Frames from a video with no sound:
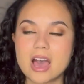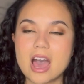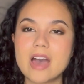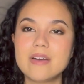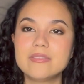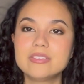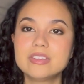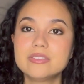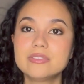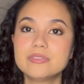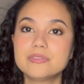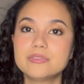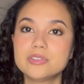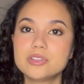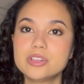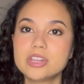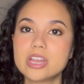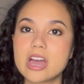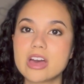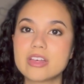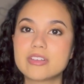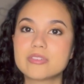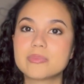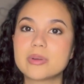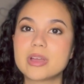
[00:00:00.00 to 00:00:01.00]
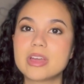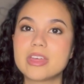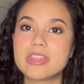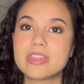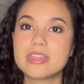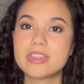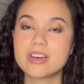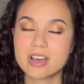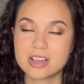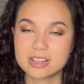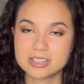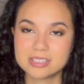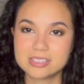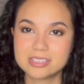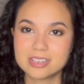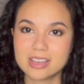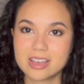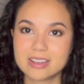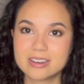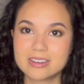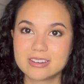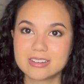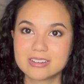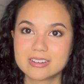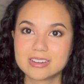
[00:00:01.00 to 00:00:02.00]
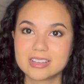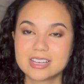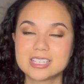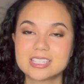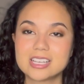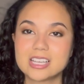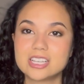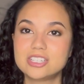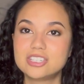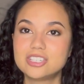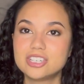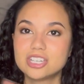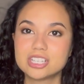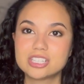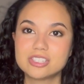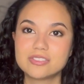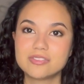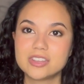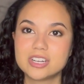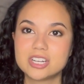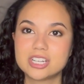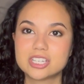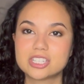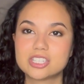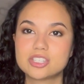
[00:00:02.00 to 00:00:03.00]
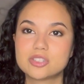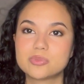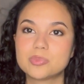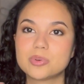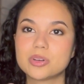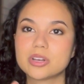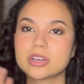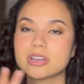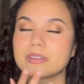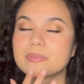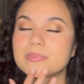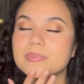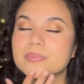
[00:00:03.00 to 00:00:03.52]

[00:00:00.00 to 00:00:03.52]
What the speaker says: haven't even fully gathered my thoughts yet because I just finished this book.